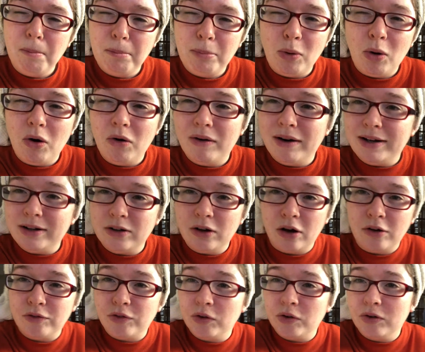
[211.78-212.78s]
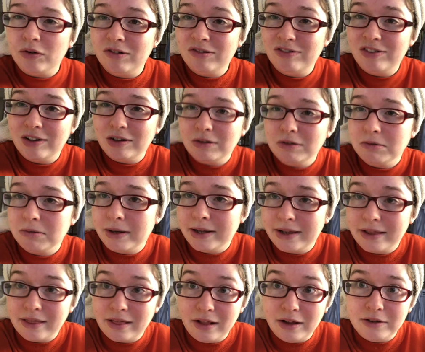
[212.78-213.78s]
boring novel filled
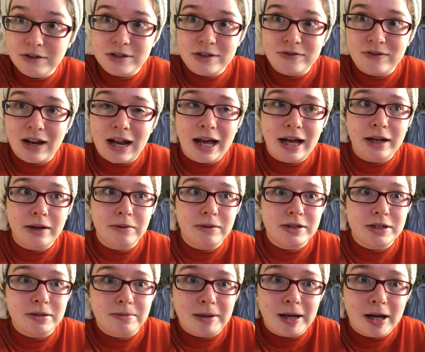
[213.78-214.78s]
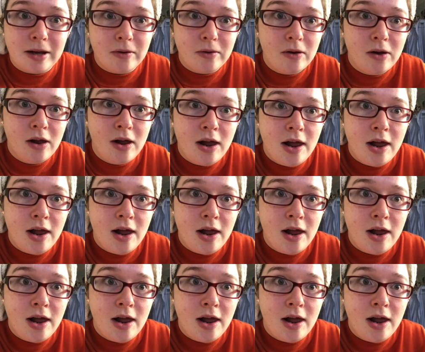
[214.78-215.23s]
with loads of language about